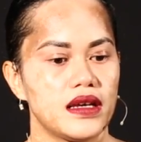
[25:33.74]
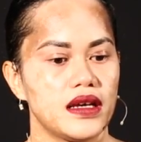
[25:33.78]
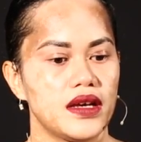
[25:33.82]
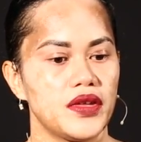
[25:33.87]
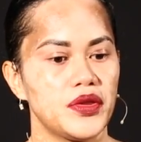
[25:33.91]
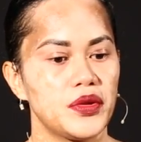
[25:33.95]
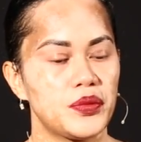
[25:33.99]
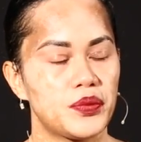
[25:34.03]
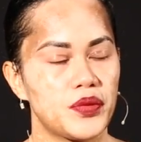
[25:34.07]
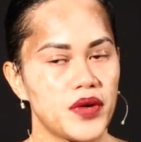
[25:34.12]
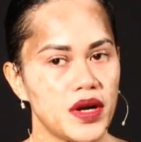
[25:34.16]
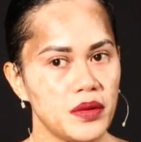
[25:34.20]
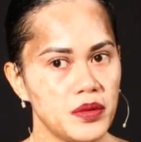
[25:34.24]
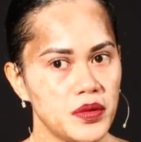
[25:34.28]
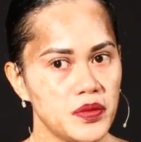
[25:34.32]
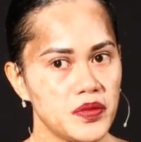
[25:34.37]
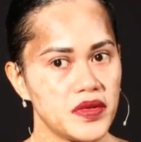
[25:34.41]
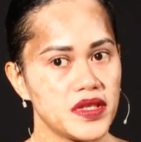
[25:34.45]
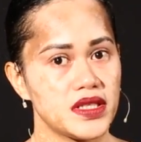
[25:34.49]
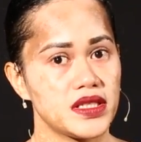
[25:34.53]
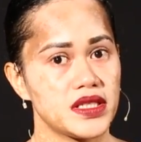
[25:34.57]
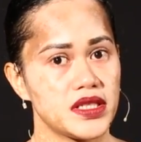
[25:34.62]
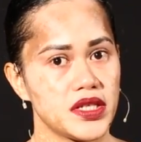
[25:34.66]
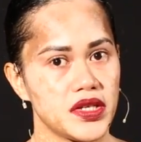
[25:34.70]
And the problem
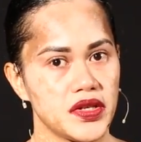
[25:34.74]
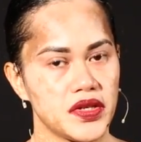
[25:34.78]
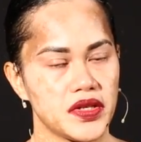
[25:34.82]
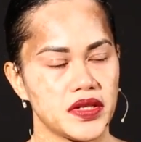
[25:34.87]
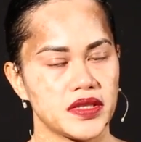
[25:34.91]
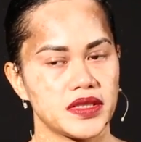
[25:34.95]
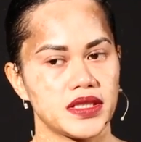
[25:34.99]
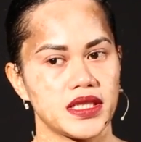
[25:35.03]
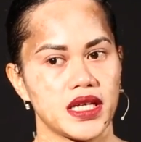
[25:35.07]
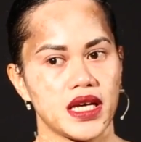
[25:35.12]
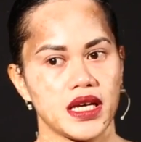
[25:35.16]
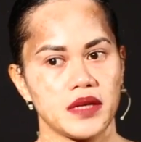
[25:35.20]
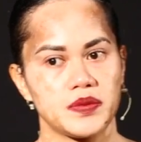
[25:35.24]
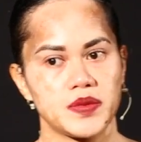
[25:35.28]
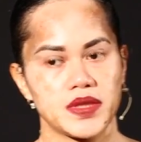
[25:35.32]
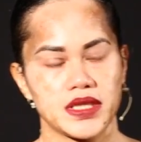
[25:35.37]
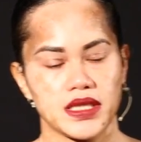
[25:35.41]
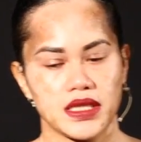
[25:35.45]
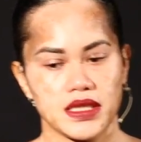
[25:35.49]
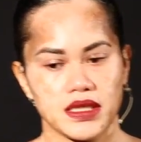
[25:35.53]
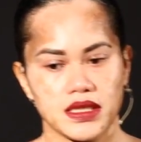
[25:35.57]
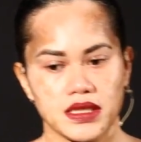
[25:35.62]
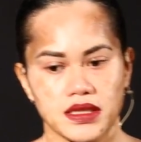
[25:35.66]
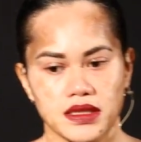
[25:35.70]
with stereotypes
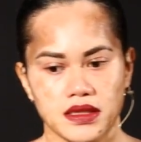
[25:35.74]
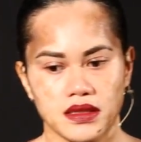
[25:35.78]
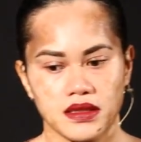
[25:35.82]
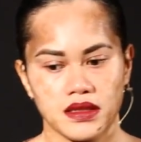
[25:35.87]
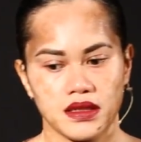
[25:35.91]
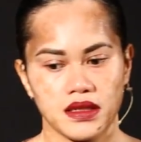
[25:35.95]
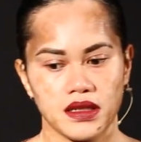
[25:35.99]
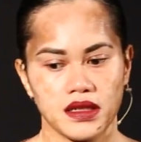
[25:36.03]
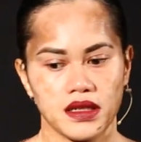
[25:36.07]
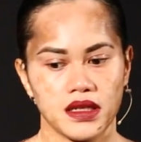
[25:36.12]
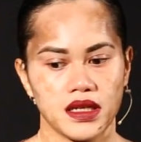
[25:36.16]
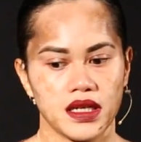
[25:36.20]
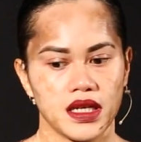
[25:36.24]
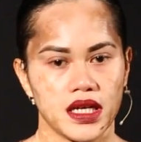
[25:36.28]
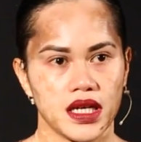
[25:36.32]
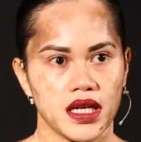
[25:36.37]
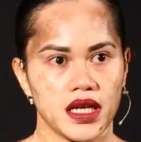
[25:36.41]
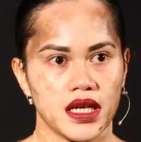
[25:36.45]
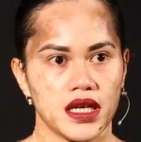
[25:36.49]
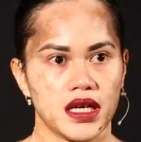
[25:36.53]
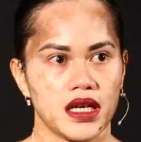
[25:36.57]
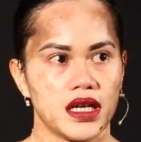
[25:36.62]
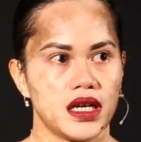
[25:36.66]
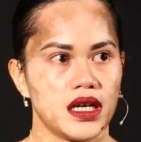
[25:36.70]
is
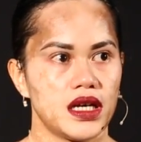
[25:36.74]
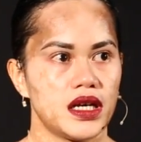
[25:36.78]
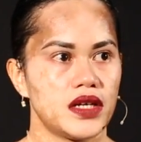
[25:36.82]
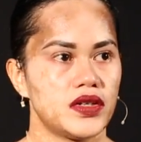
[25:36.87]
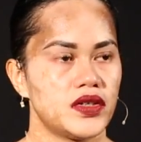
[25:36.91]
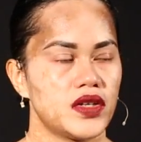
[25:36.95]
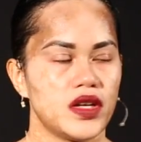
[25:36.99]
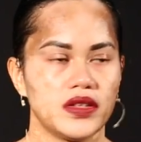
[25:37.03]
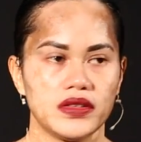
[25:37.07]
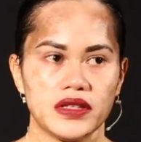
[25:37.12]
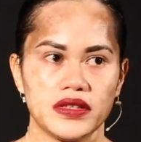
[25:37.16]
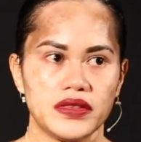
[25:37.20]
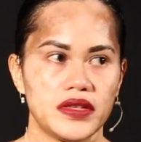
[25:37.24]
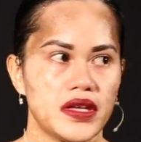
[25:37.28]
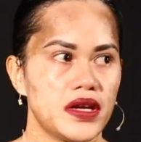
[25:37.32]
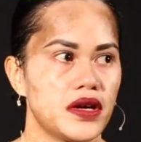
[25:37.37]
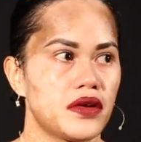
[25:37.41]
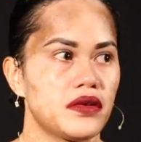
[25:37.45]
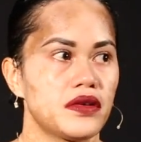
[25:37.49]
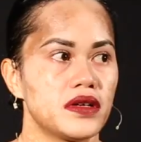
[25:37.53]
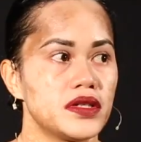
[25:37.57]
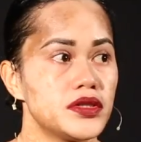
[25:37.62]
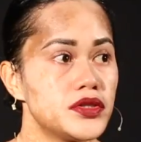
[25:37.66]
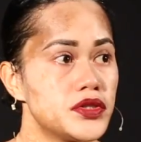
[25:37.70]
not that they
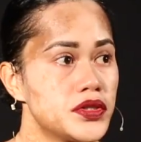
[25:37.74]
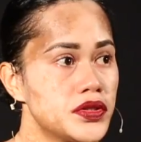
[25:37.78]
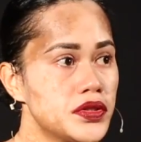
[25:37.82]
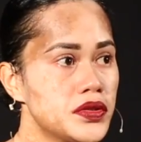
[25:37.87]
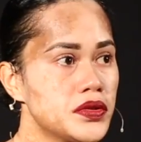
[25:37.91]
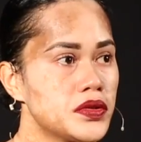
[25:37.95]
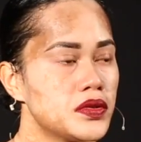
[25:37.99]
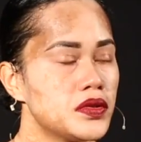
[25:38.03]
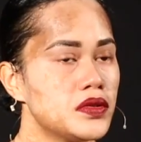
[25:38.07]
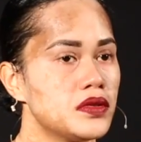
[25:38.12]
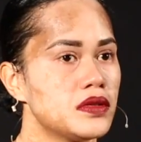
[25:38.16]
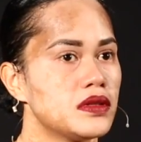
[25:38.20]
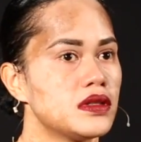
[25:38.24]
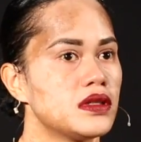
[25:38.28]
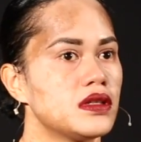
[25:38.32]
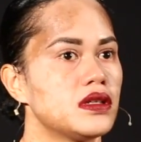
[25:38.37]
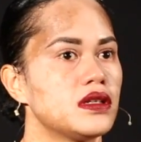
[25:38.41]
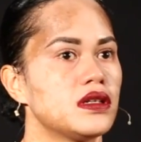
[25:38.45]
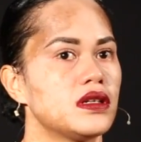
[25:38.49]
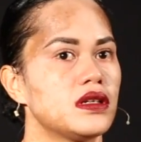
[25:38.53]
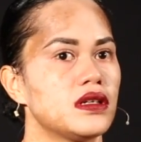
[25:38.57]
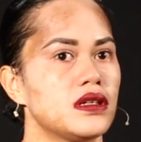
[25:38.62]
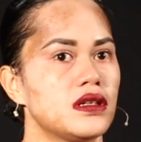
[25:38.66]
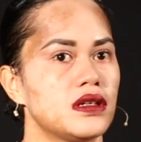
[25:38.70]
are untrue,
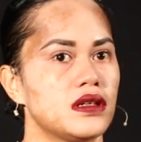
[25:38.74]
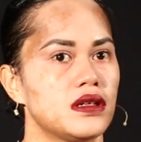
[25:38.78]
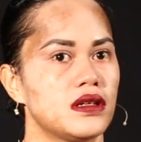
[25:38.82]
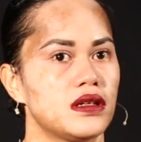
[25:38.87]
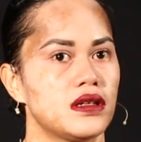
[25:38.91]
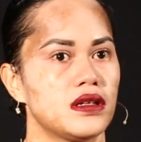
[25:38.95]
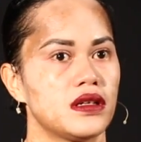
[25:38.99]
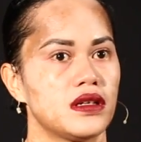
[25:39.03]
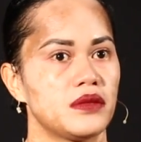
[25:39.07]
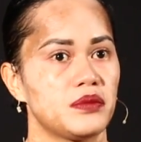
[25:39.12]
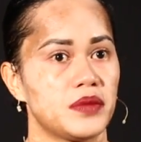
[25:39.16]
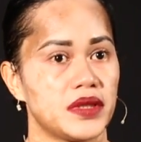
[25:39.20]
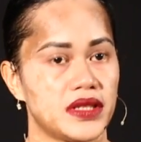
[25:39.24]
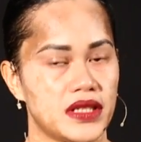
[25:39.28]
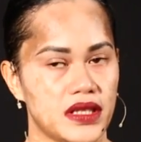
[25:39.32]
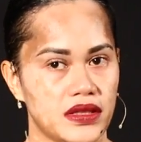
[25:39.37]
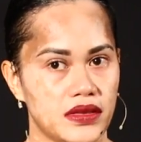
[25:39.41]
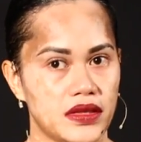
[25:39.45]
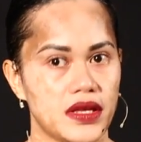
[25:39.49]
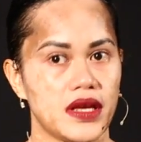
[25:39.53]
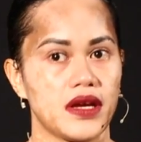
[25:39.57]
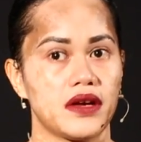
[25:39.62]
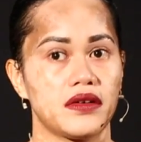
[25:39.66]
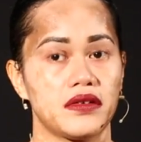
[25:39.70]
but
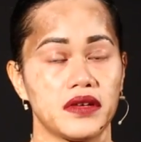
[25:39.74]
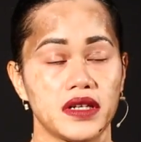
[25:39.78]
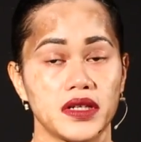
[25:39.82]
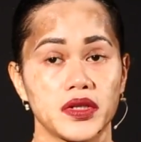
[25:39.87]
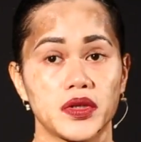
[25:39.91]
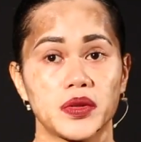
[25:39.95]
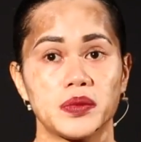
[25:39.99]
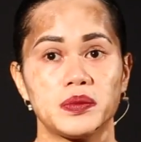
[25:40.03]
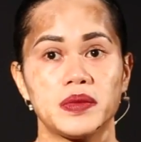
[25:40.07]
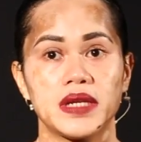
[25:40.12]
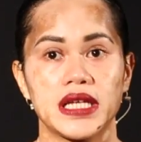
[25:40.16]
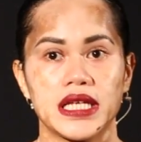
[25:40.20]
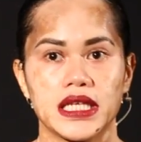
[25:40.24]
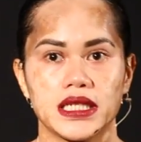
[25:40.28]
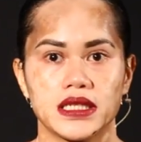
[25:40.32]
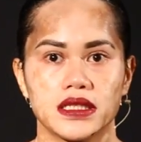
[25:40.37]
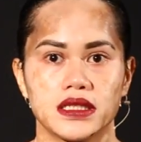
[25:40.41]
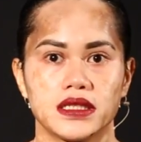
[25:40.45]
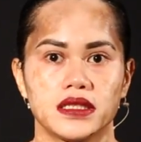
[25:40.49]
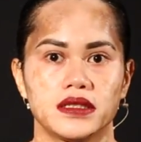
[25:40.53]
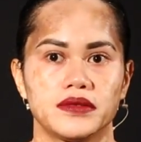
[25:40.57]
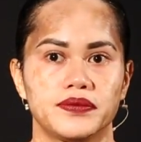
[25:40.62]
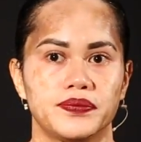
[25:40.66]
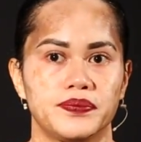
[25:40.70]
that they are
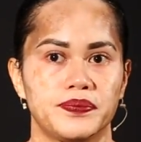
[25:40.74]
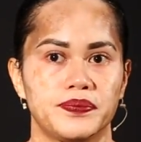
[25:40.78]
incomplete.